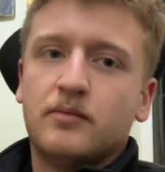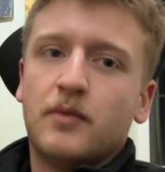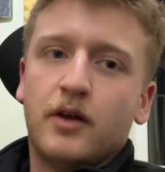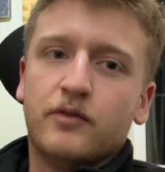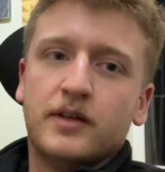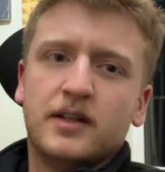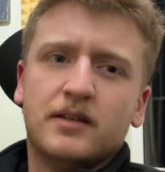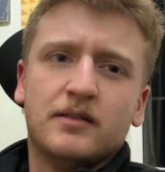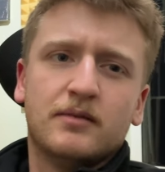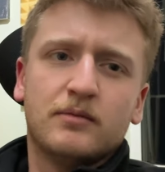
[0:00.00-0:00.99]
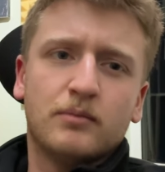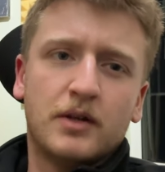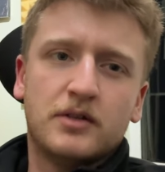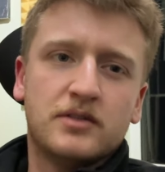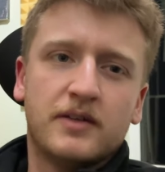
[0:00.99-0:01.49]
Hopefully I
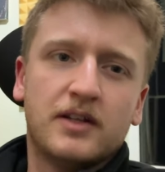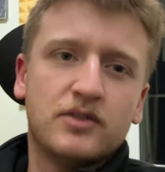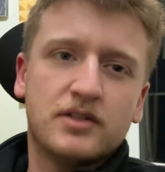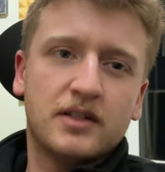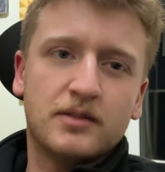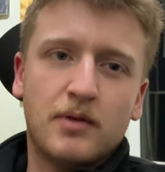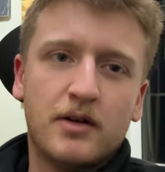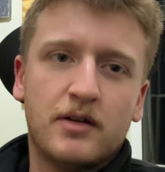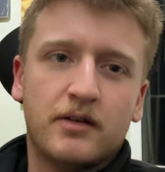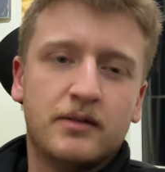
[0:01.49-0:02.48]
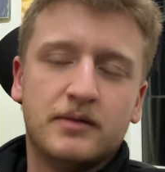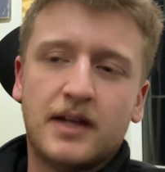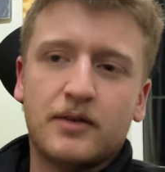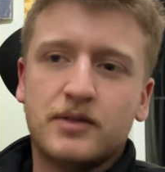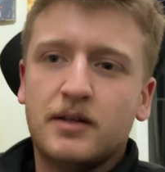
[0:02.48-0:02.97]
might do something interesting tomorrow.
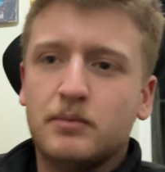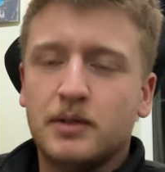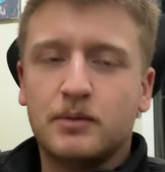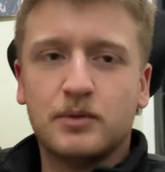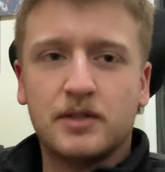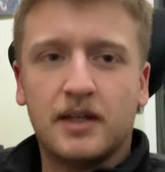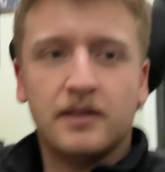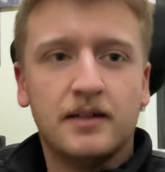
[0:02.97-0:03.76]
Doubt it, but we'll see.